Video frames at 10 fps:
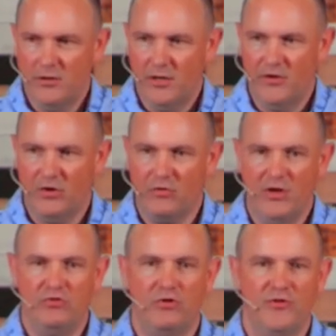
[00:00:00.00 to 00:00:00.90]
and the
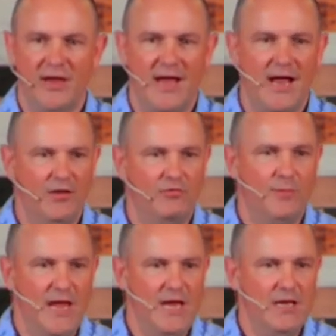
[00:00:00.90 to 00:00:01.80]
creatures that God has
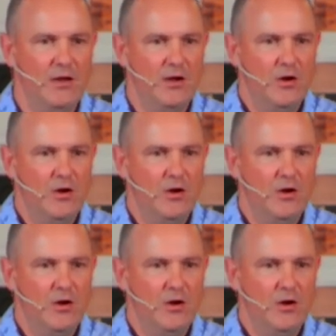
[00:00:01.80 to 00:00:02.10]
made,